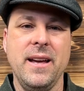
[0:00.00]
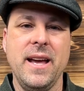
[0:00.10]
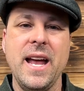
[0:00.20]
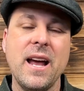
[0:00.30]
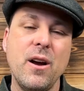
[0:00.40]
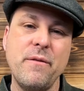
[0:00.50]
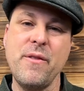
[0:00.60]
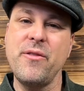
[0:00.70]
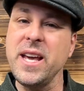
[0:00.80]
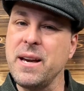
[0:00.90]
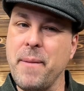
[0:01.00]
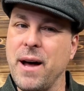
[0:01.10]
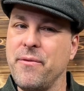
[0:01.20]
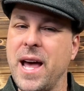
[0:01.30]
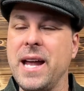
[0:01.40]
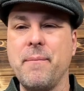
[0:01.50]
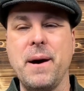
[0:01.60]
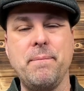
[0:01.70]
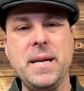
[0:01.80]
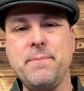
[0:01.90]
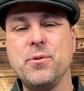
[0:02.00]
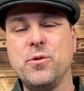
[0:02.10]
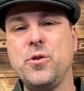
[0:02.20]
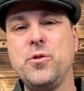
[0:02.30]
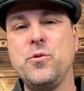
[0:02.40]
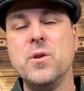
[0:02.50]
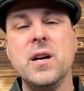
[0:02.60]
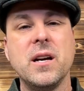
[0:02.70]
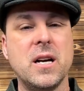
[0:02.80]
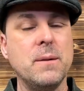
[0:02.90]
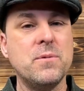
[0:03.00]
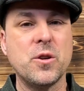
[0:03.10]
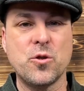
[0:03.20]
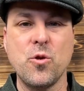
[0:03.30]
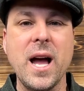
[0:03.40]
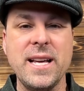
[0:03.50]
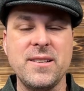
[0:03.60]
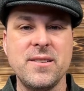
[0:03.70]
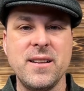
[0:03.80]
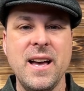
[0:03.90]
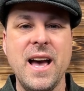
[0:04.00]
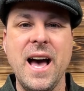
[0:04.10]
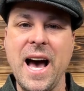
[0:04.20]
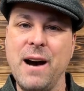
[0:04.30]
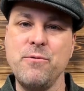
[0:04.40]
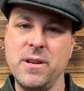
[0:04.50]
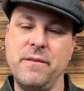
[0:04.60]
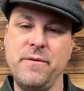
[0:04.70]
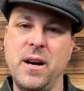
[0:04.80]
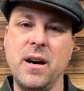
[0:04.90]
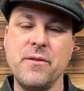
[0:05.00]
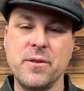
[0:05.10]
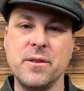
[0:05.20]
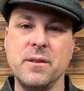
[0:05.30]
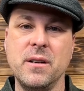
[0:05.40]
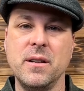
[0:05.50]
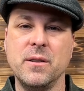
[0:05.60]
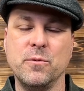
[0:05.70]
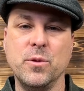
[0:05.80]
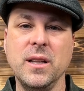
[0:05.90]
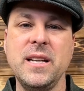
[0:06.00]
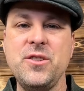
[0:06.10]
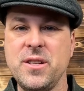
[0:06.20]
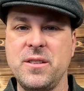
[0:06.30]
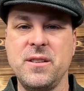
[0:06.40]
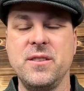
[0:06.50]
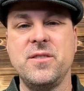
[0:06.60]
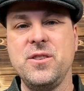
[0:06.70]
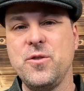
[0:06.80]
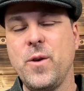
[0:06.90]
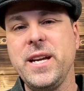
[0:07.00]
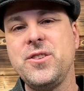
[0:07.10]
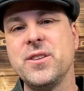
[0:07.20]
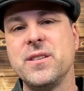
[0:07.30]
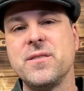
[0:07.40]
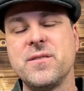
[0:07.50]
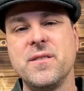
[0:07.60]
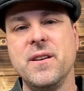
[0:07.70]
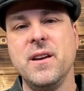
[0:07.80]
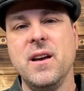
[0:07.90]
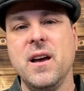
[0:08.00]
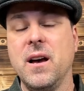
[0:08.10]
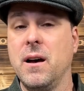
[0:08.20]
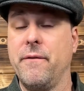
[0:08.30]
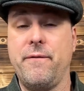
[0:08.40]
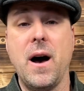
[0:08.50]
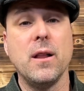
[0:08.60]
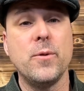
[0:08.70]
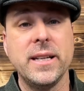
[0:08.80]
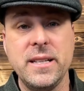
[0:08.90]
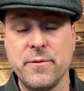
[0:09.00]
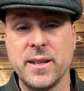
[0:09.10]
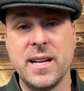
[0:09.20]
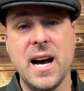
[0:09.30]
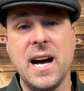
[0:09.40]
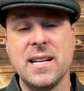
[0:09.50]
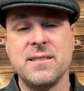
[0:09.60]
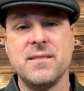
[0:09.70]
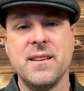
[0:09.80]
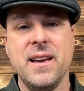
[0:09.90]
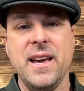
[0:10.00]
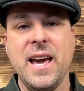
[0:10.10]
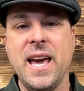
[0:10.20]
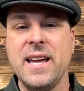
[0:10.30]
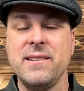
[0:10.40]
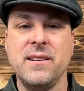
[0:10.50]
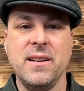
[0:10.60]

And I often think about that about people who come to Christ out of other religious situations, following different gods. And